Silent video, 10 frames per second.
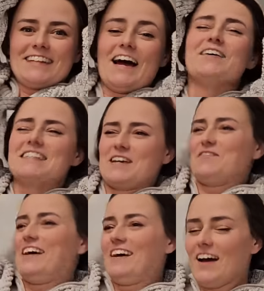
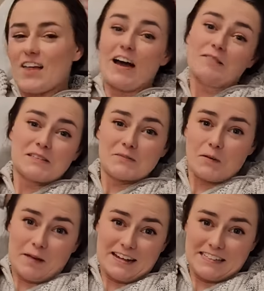that was
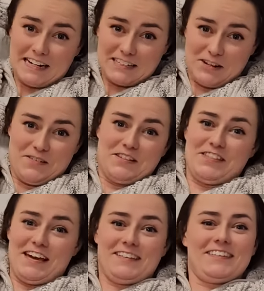romantic, don't you
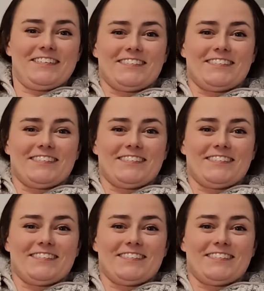think?